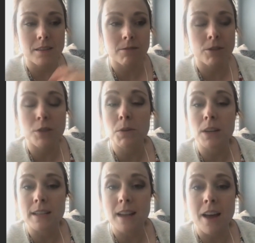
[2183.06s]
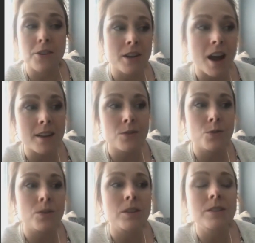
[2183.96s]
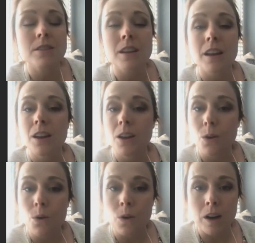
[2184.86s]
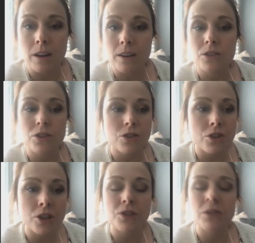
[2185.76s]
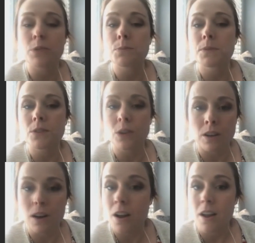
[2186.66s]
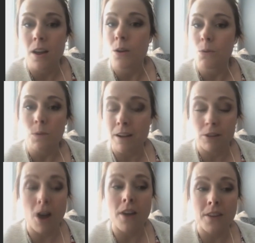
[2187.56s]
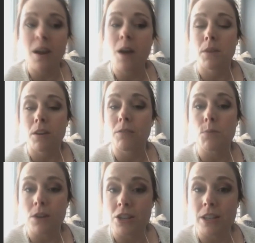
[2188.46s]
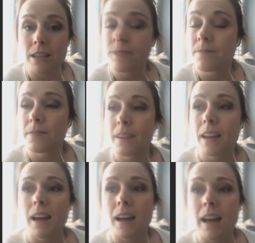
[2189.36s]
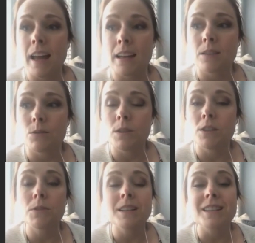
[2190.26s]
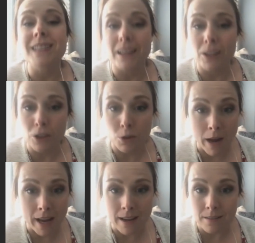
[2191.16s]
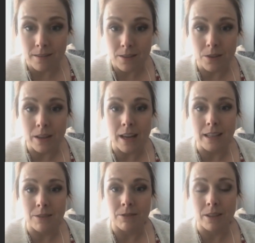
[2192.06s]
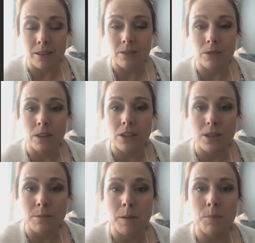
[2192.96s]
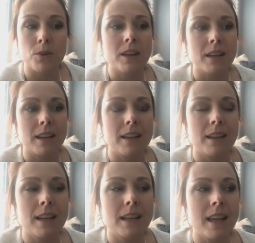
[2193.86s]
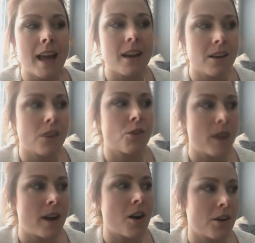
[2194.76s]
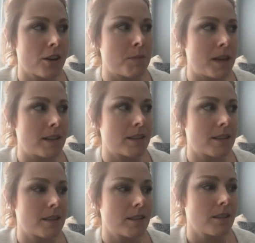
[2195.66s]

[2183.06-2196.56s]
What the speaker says: for communities, either in high schools or church groups or whatever, on the topic of abortion. And we do it in a secular way so that even religious people can get a great arguments